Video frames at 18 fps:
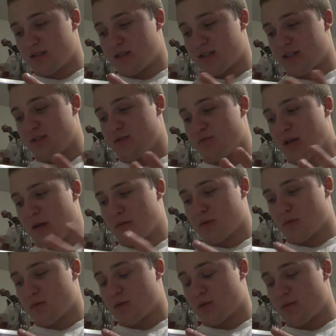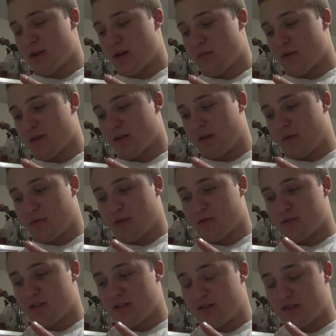That's like 2 tablespoons of peanut butter and a
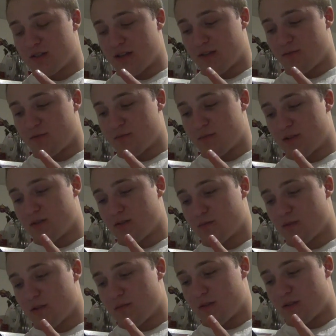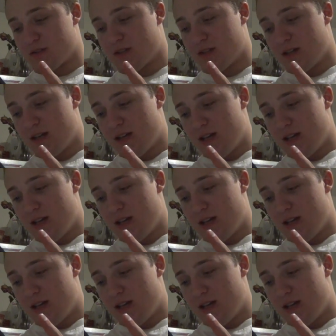protein shake with milk, pretty much.